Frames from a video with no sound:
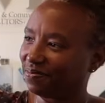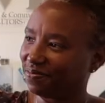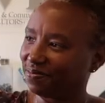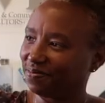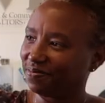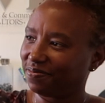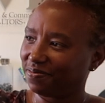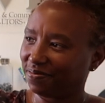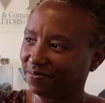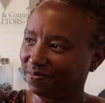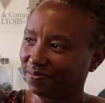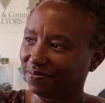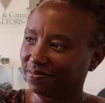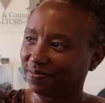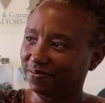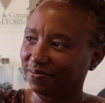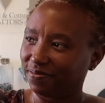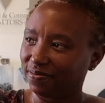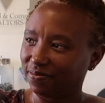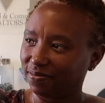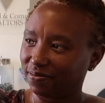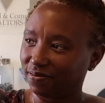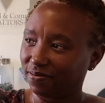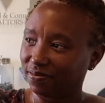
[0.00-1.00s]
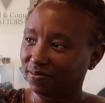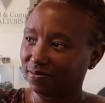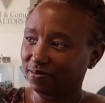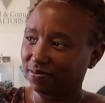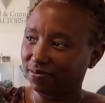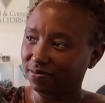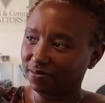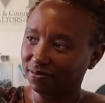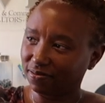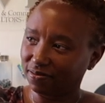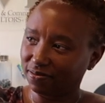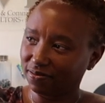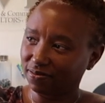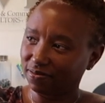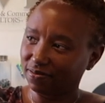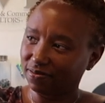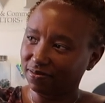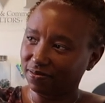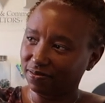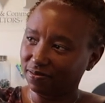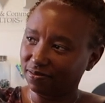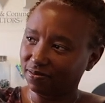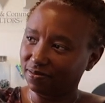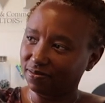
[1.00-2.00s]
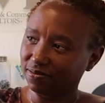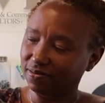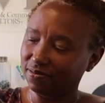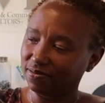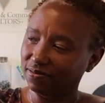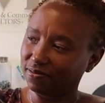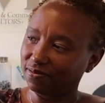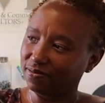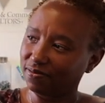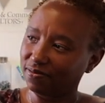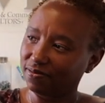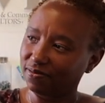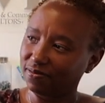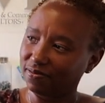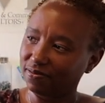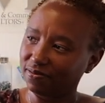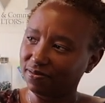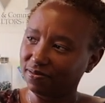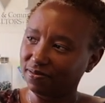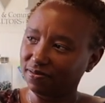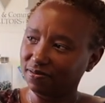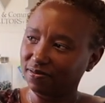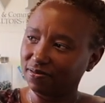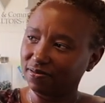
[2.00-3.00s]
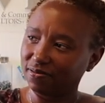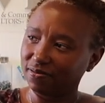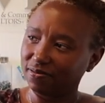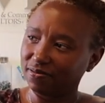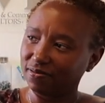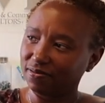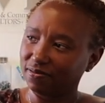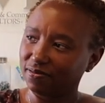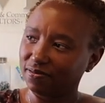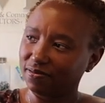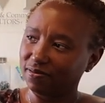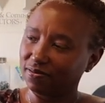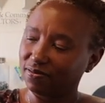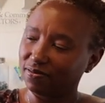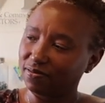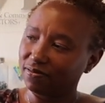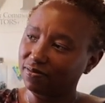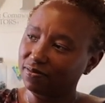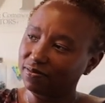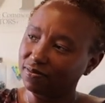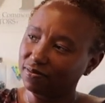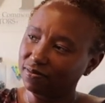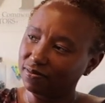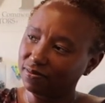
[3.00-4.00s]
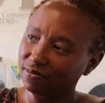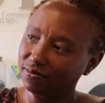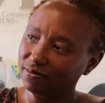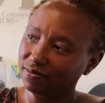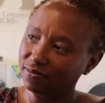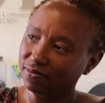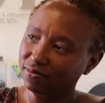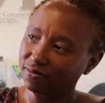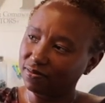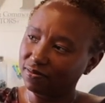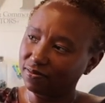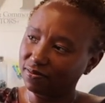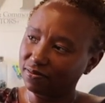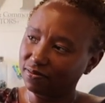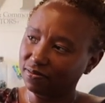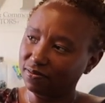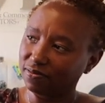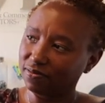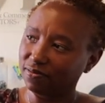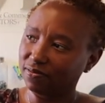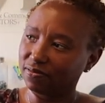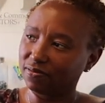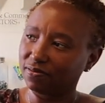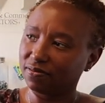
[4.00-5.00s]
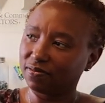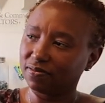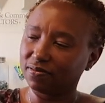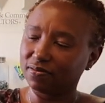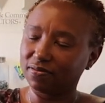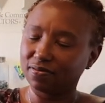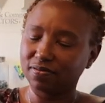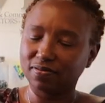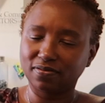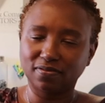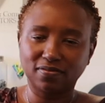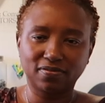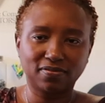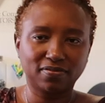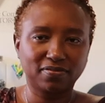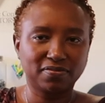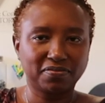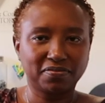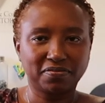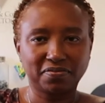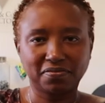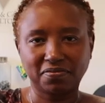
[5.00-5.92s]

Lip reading: No words are spoken by the person on screen.